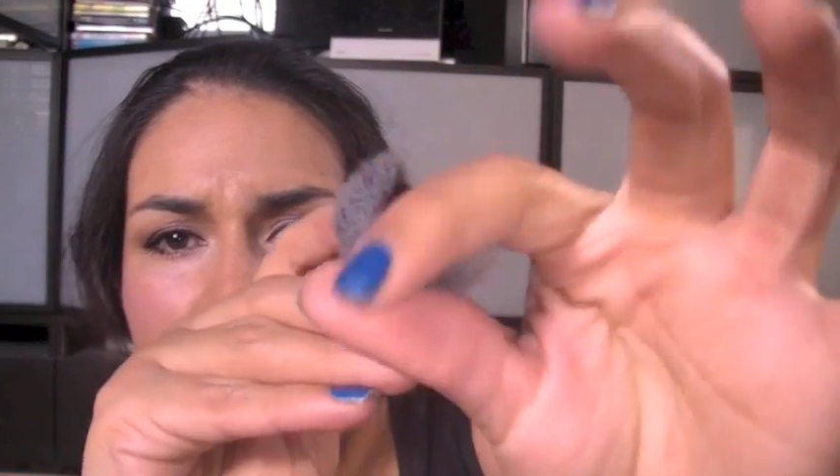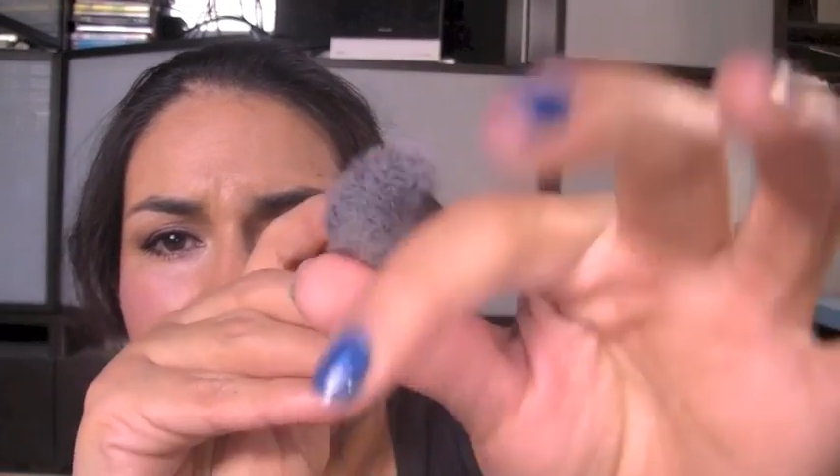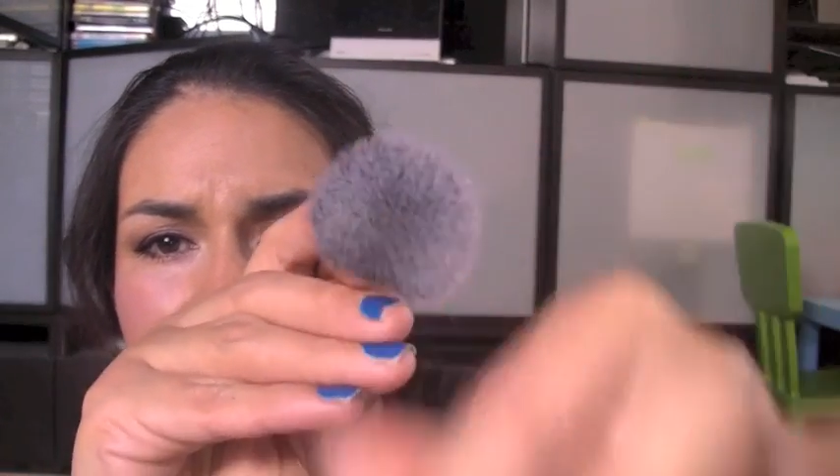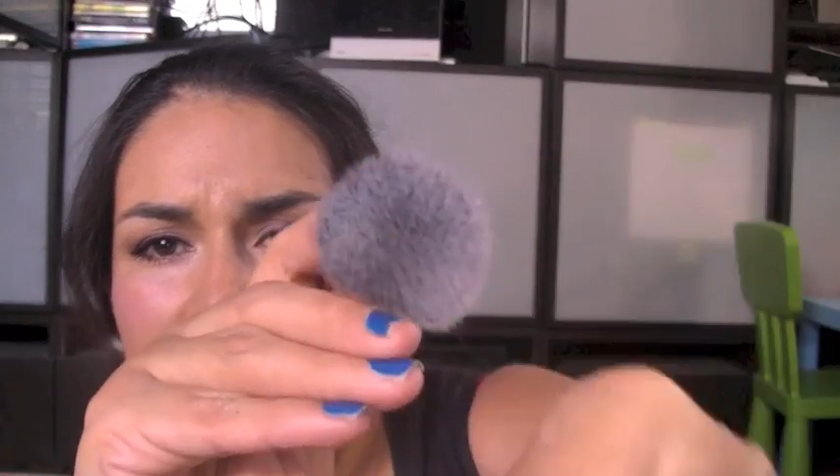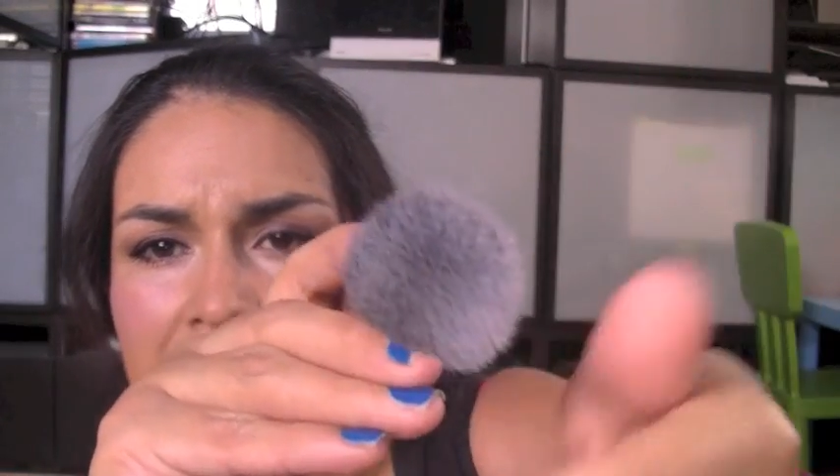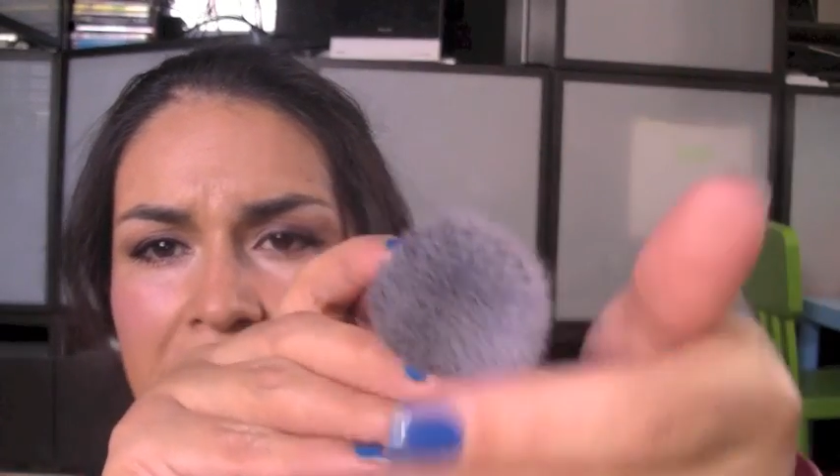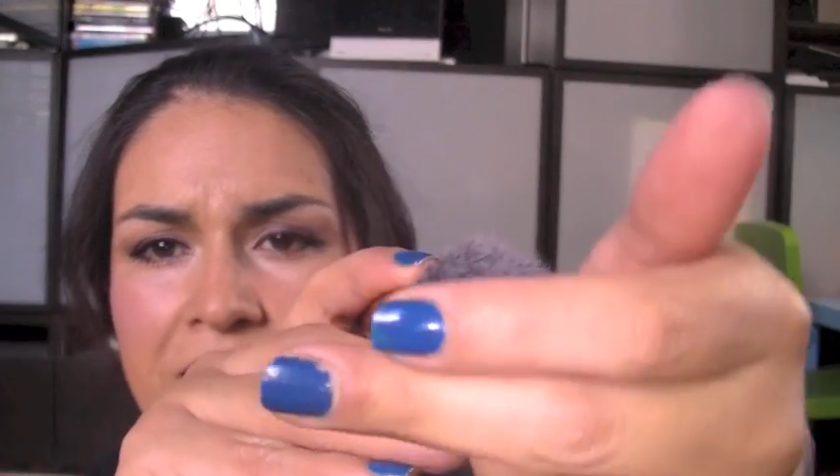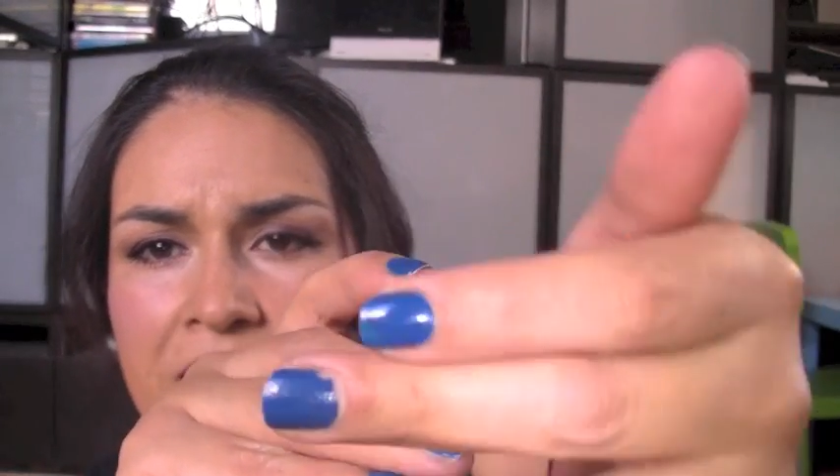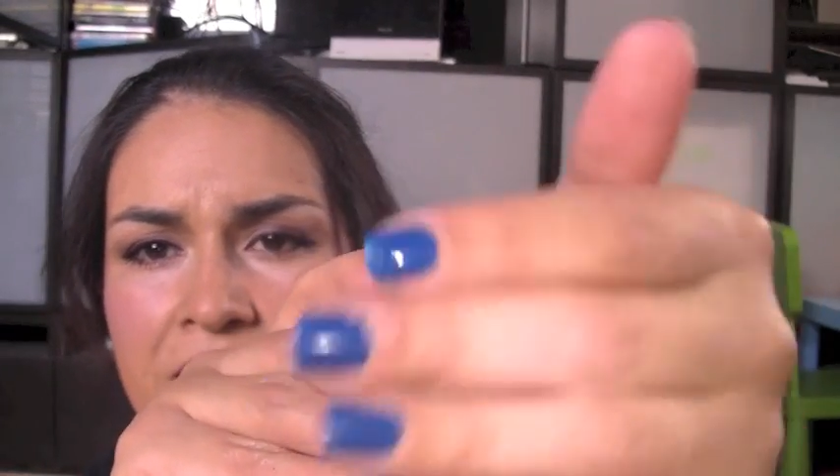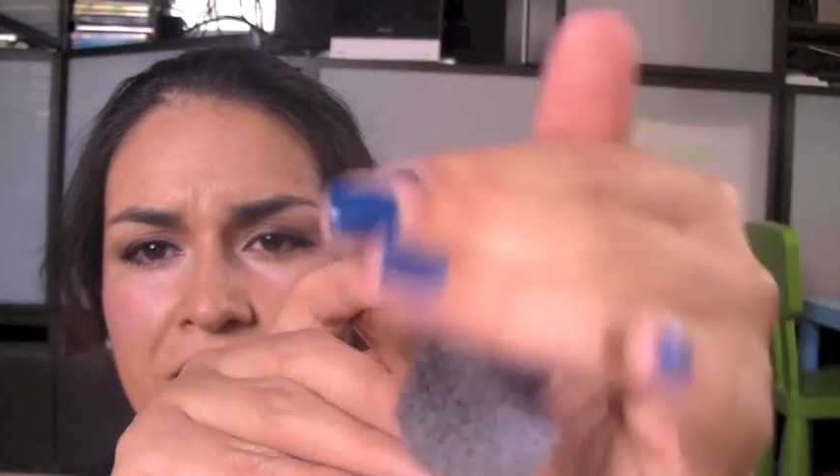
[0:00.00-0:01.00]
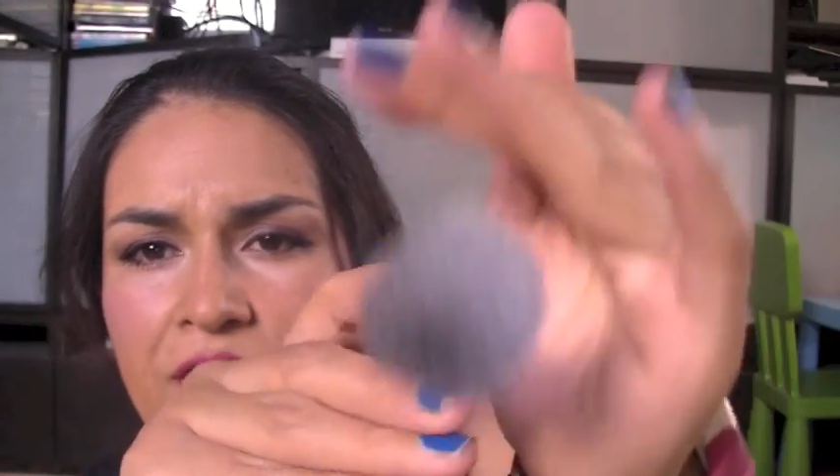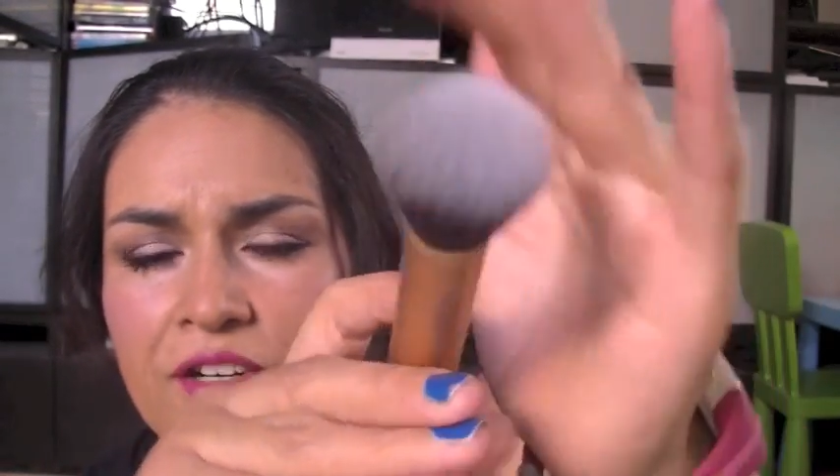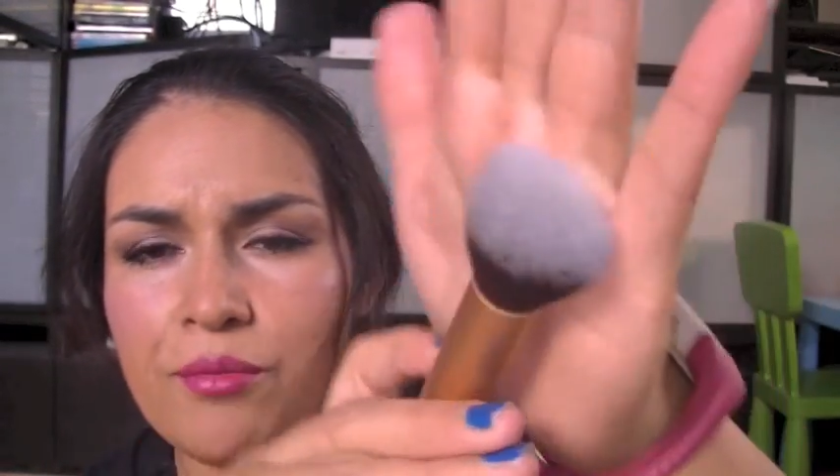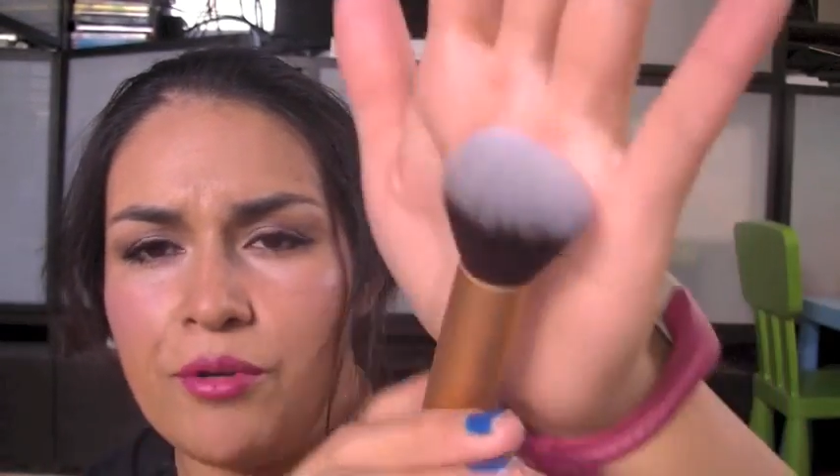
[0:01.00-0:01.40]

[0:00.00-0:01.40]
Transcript: fairly dense kind of